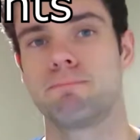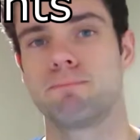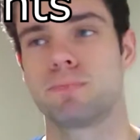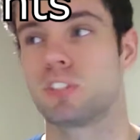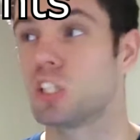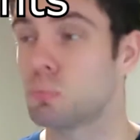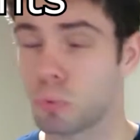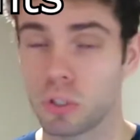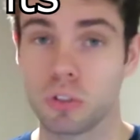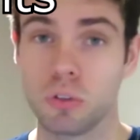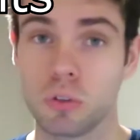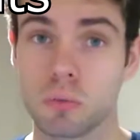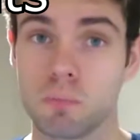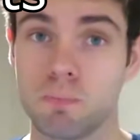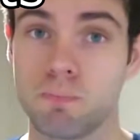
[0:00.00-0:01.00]
So that's pretty
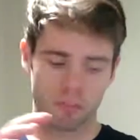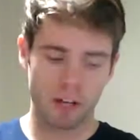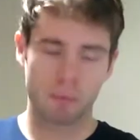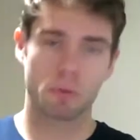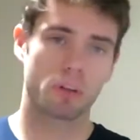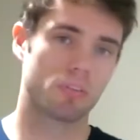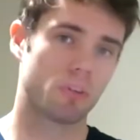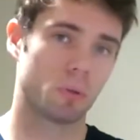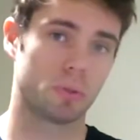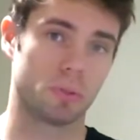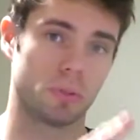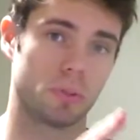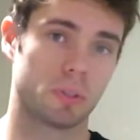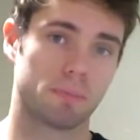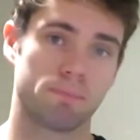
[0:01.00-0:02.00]
good. Fabric
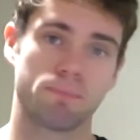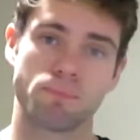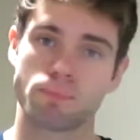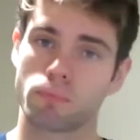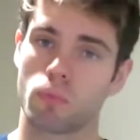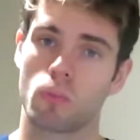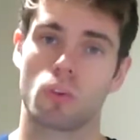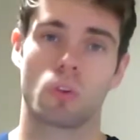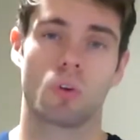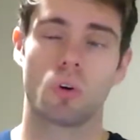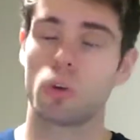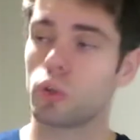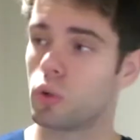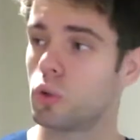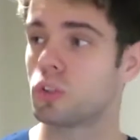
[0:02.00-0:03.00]
filters,
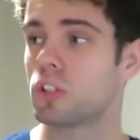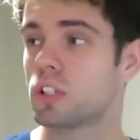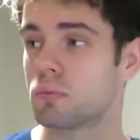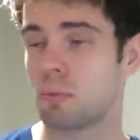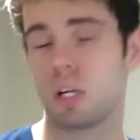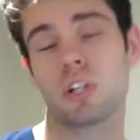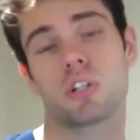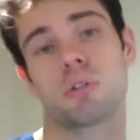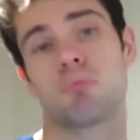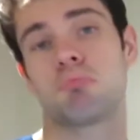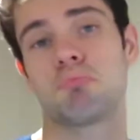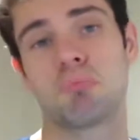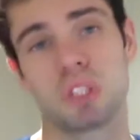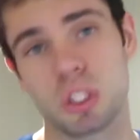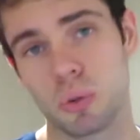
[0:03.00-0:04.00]
not used as much,
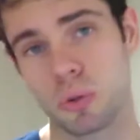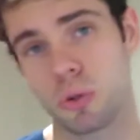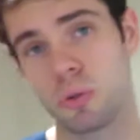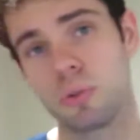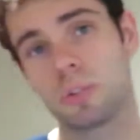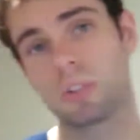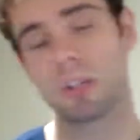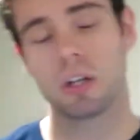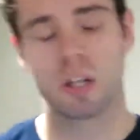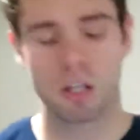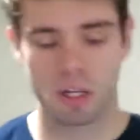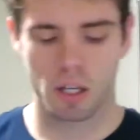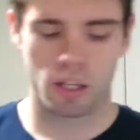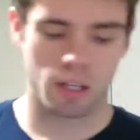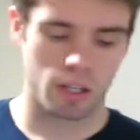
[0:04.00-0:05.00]
still used,
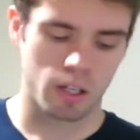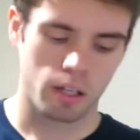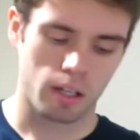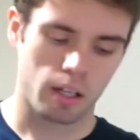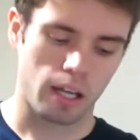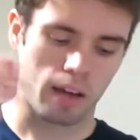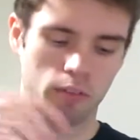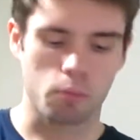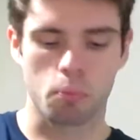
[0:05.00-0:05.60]
have a